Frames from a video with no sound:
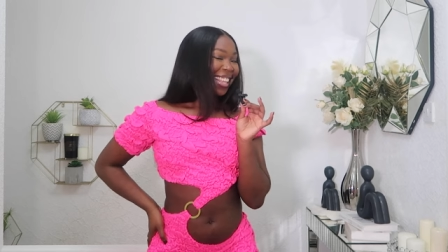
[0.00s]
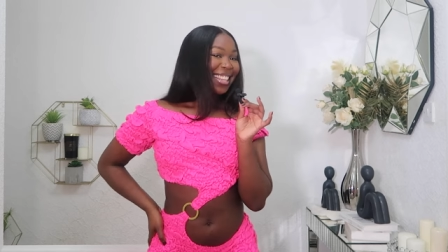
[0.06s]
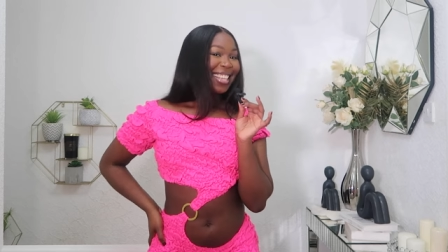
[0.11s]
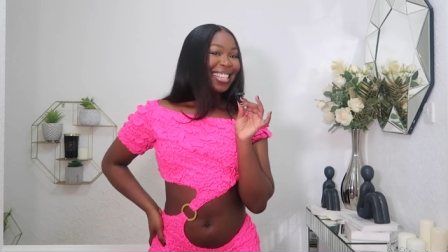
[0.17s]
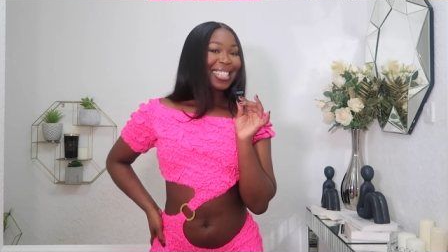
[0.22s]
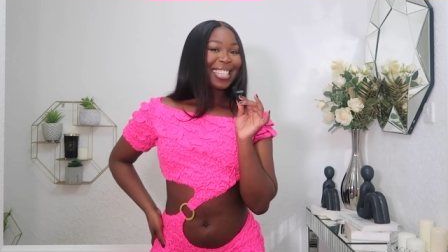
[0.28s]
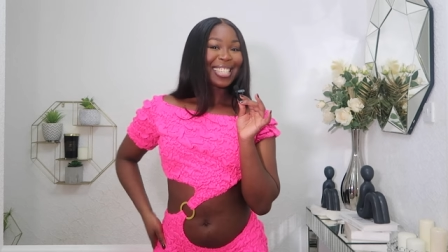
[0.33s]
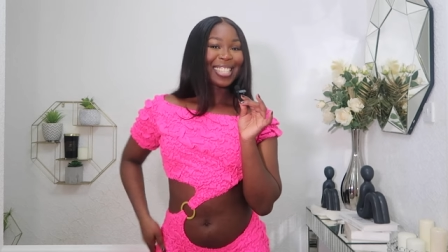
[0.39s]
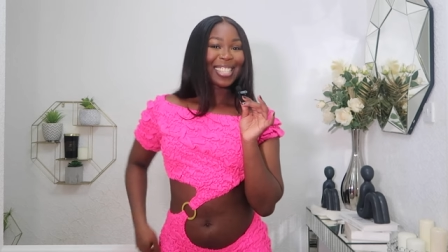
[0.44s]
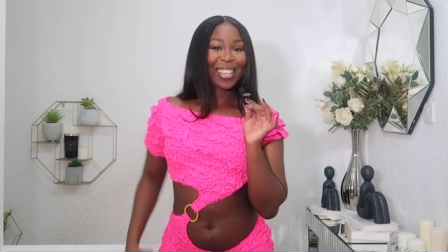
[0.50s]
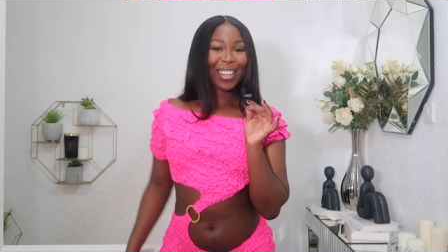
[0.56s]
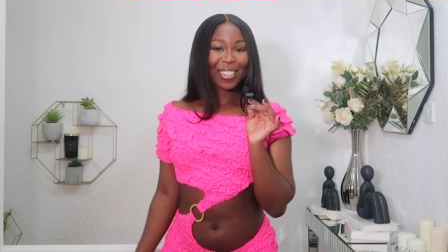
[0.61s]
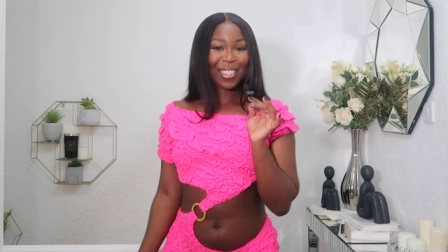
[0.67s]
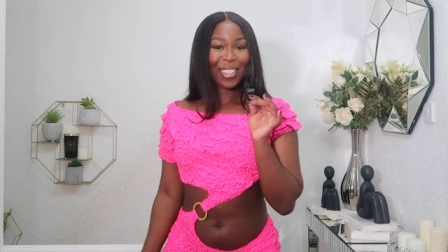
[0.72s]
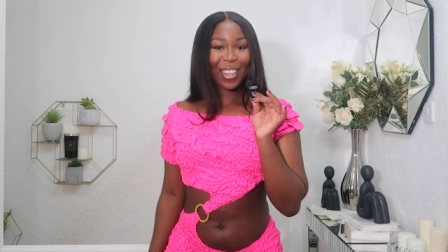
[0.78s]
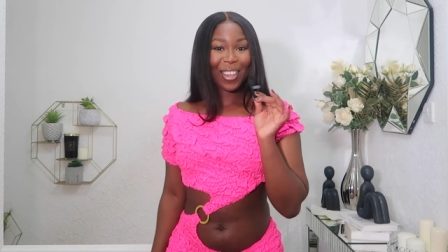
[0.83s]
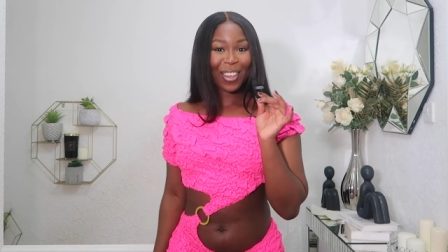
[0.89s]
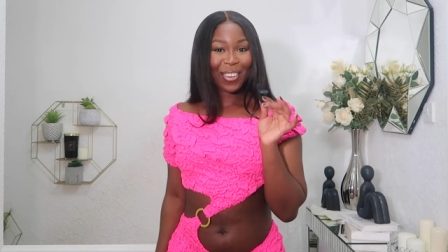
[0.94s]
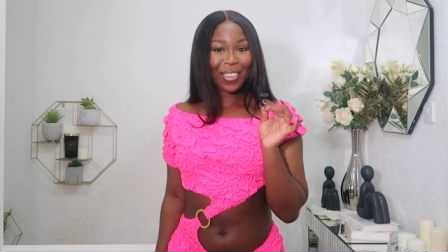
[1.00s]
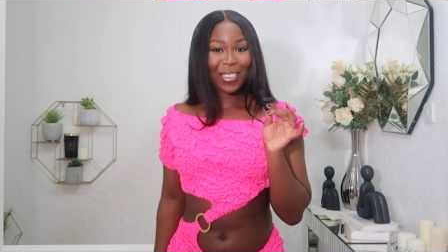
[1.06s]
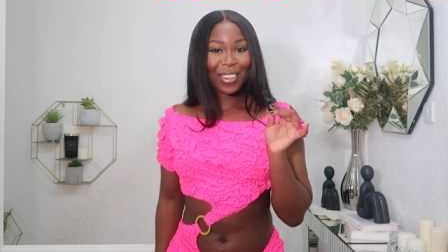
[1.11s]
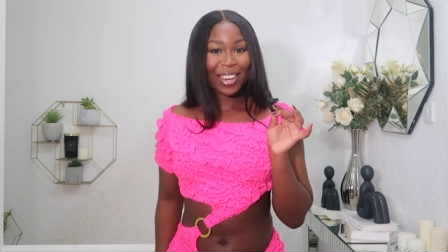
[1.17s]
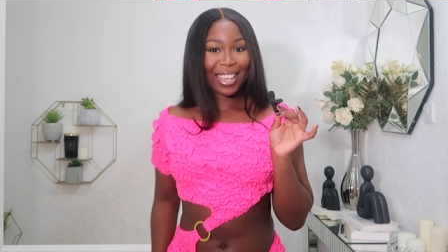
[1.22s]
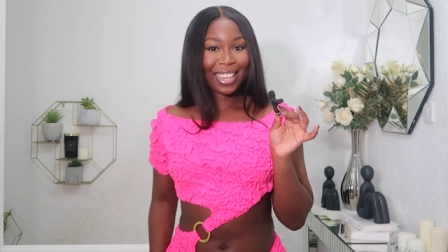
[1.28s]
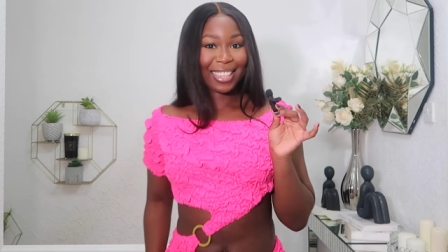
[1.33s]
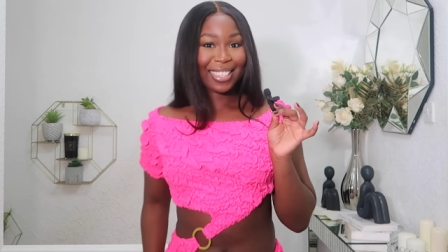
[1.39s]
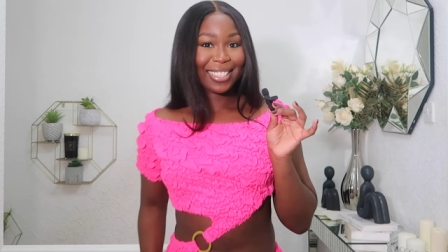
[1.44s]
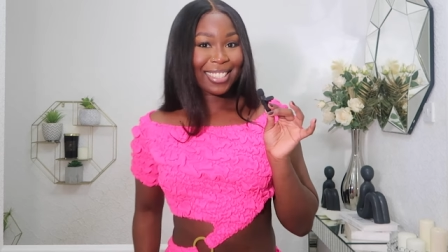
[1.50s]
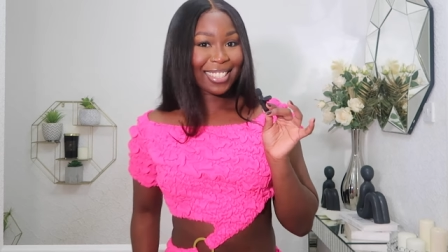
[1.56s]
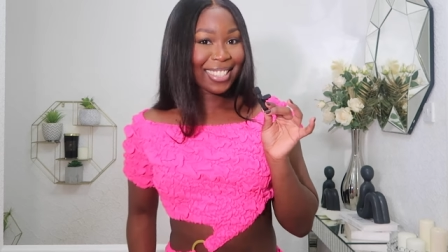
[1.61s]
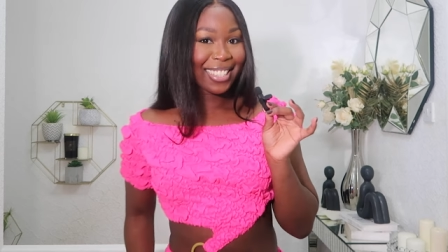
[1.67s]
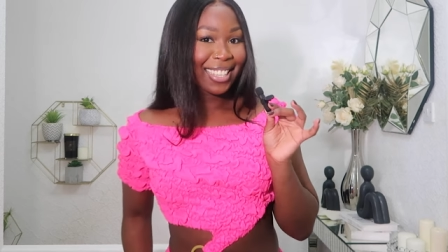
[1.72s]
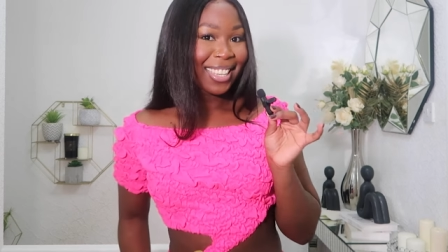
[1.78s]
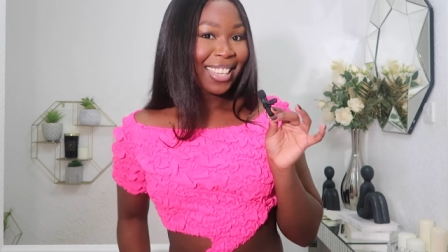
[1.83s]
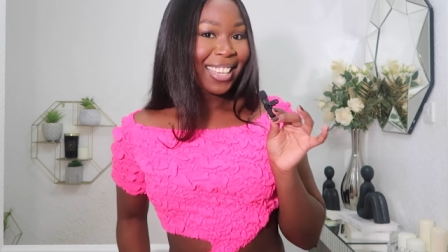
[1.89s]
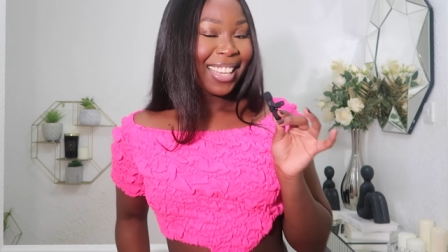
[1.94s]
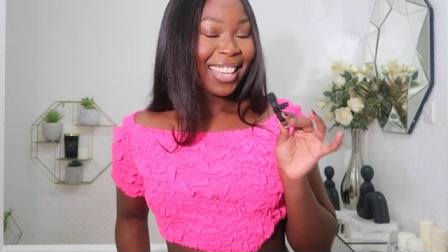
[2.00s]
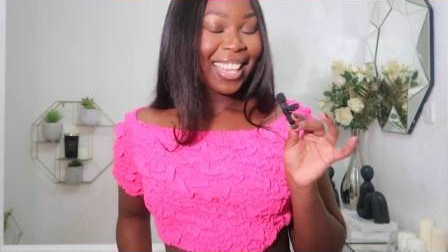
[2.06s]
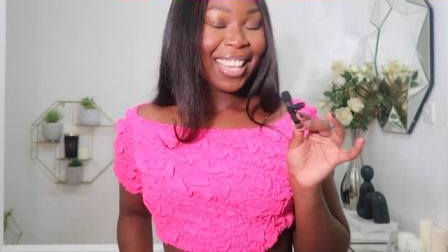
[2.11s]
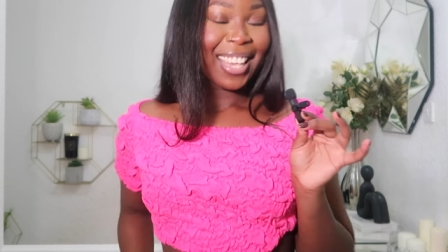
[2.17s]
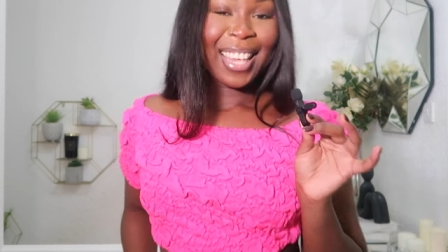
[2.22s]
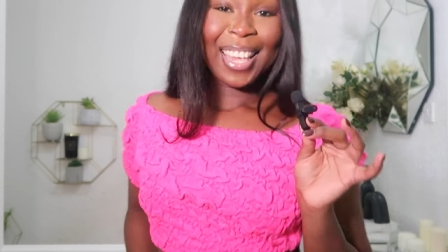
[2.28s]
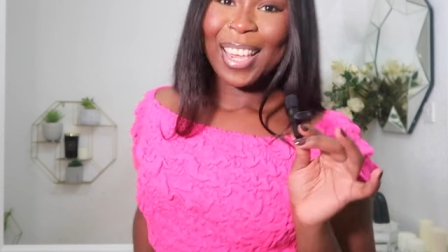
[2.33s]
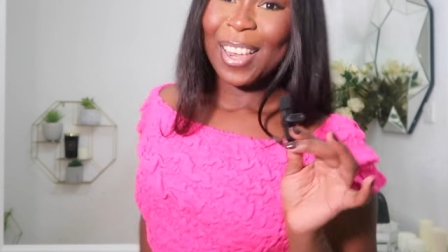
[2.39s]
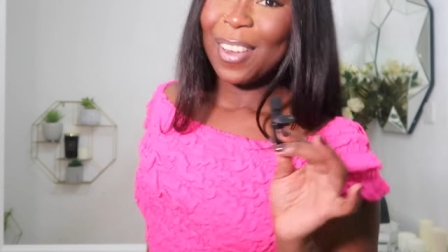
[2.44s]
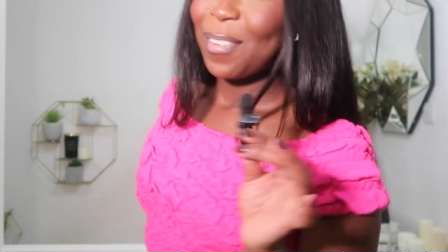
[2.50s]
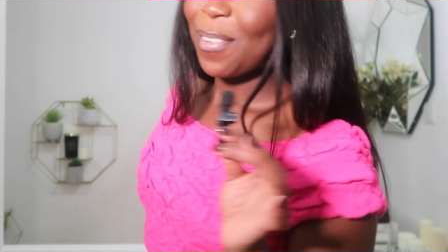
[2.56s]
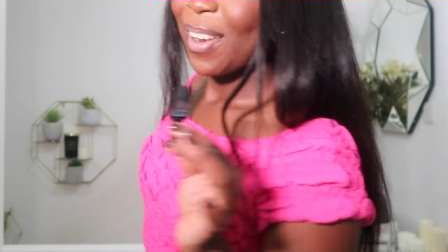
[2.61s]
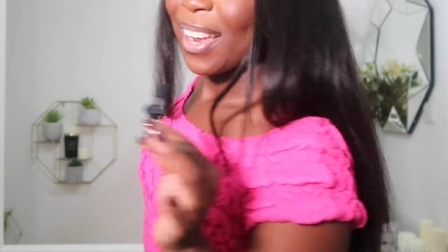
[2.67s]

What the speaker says: This is such a cute dress. If